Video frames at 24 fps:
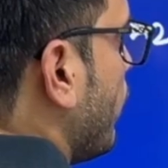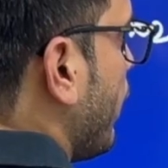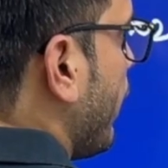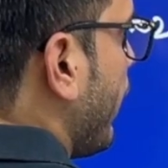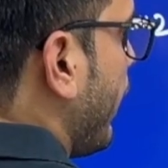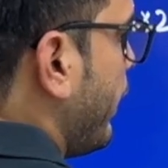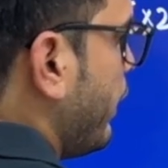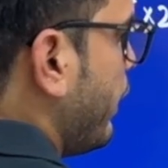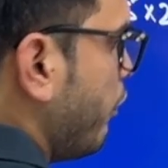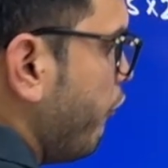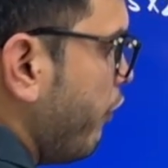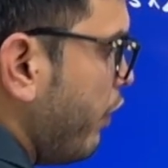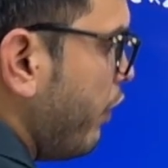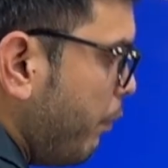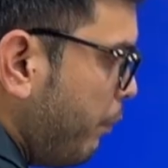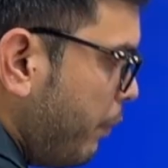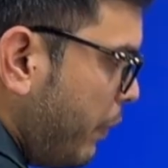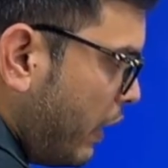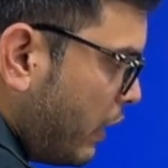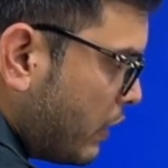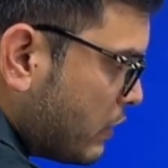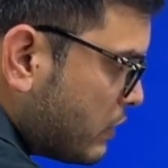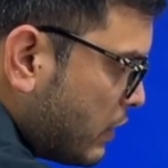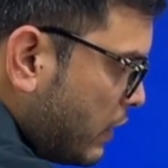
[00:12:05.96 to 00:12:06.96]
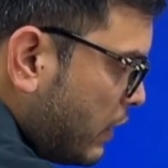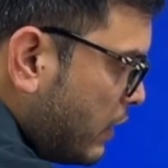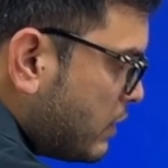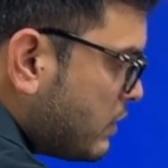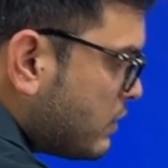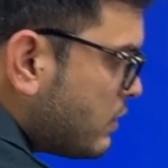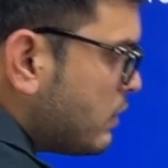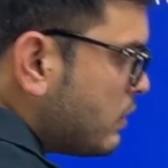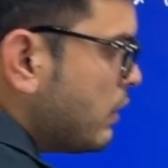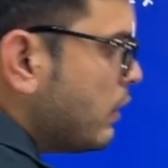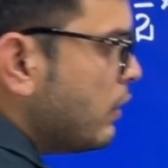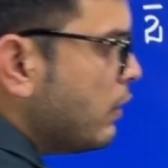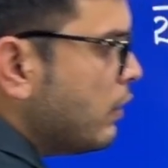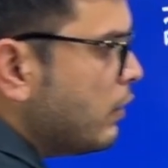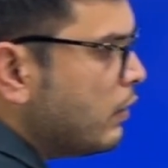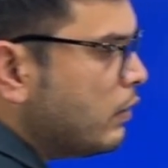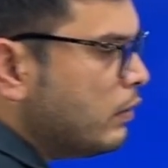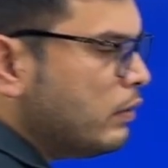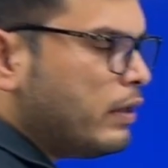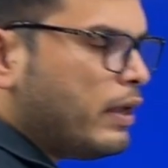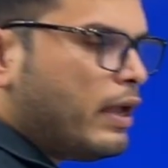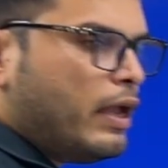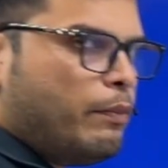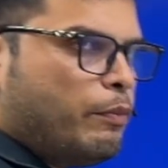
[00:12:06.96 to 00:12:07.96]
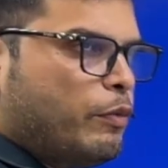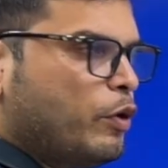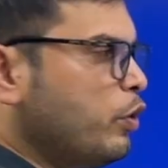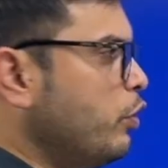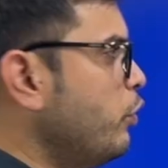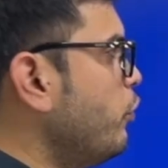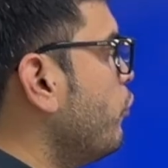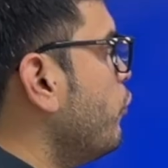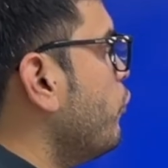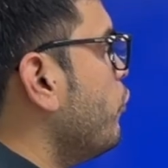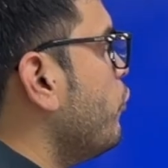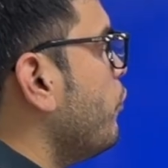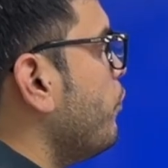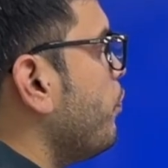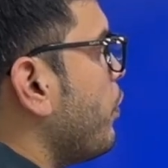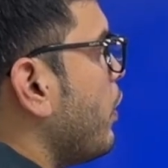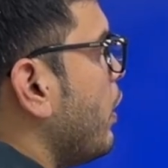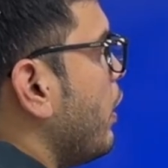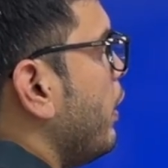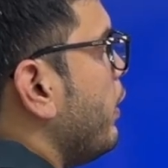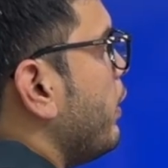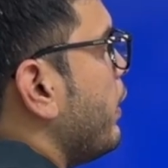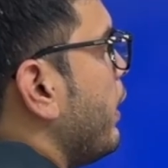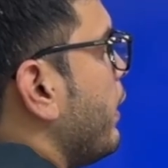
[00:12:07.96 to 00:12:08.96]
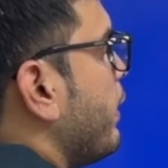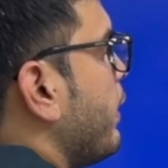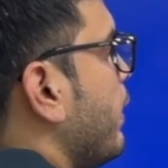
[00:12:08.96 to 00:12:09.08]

height, where base is the hypotenuse. Right, I